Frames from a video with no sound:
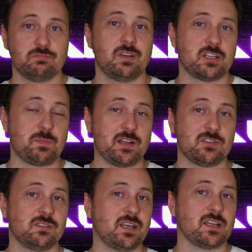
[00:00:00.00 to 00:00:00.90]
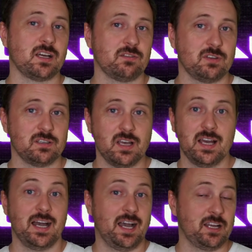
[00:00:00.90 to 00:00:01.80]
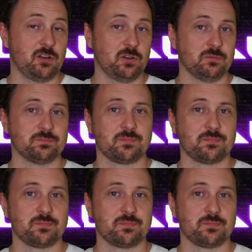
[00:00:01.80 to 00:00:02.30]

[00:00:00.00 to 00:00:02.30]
expansion, that kind of thing. I don't know.